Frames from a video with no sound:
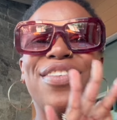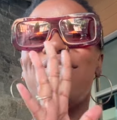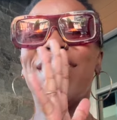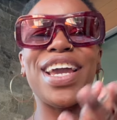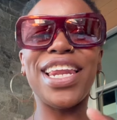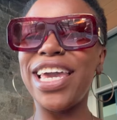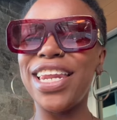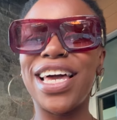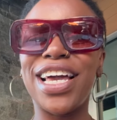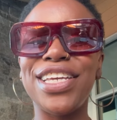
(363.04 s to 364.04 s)
Very late
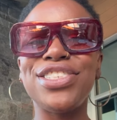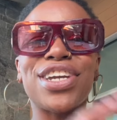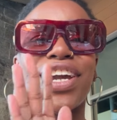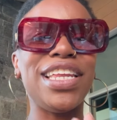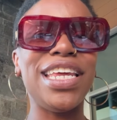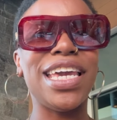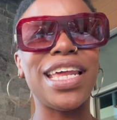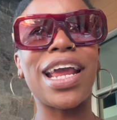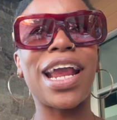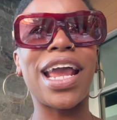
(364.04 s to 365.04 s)
lunch, early
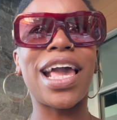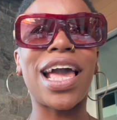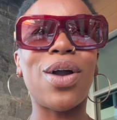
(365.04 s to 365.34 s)
dinner,